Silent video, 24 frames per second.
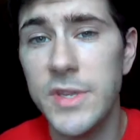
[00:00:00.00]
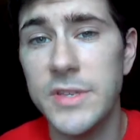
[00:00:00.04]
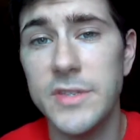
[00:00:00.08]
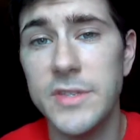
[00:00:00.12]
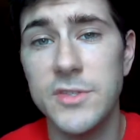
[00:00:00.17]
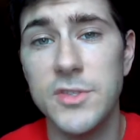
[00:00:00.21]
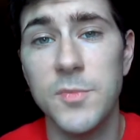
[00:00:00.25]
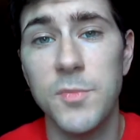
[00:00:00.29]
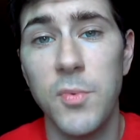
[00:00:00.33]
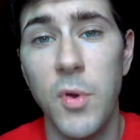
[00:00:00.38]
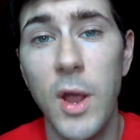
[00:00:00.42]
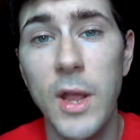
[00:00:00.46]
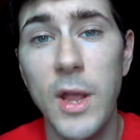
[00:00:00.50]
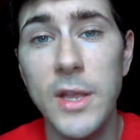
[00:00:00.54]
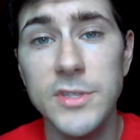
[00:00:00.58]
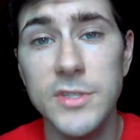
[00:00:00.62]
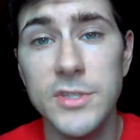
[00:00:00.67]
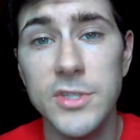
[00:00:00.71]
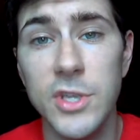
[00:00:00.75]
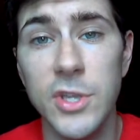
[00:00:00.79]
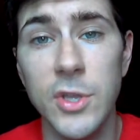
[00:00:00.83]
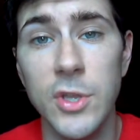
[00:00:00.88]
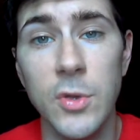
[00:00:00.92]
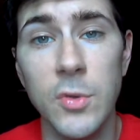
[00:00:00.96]
as a surprise
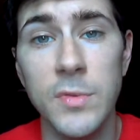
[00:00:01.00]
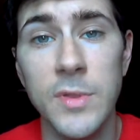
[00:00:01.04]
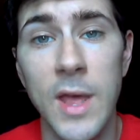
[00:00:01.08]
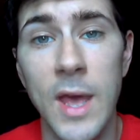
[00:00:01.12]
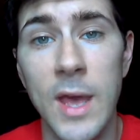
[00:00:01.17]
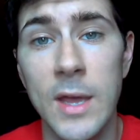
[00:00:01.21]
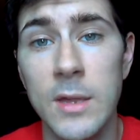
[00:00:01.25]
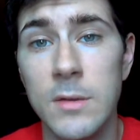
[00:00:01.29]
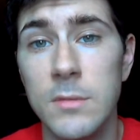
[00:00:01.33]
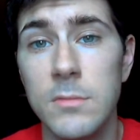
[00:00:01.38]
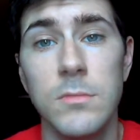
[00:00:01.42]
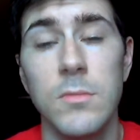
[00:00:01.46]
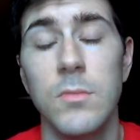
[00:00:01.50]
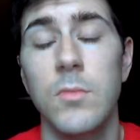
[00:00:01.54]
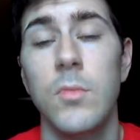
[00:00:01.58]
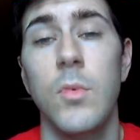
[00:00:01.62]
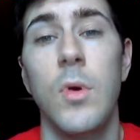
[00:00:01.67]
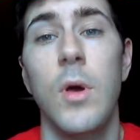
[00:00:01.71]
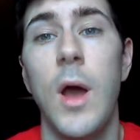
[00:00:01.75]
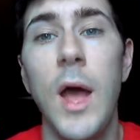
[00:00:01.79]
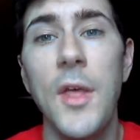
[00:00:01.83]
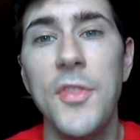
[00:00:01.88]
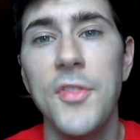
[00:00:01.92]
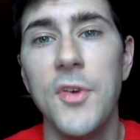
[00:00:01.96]
to you that
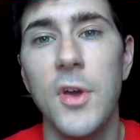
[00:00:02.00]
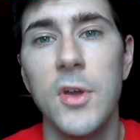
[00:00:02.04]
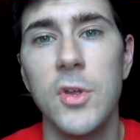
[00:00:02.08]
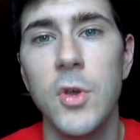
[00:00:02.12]
I thought